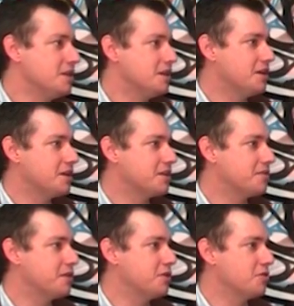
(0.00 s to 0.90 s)
I guess
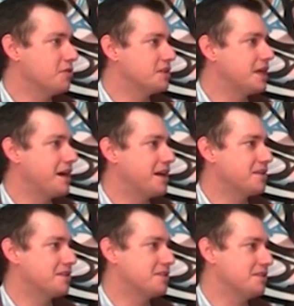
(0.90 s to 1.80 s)
fear of
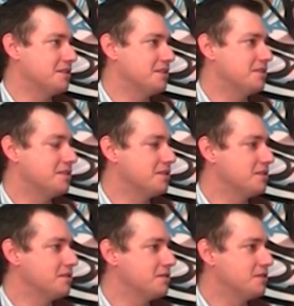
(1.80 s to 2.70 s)
attacks and the